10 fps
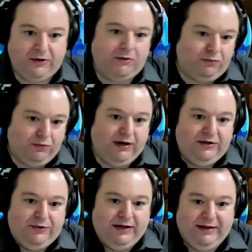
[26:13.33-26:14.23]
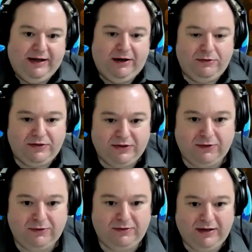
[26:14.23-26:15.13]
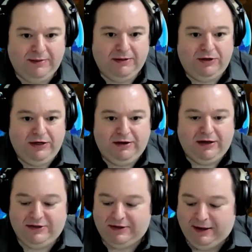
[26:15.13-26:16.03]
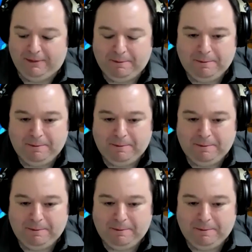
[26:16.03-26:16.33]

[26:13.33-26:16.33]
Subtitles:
or we're entering now. So, I mean, what are your thoughts on that?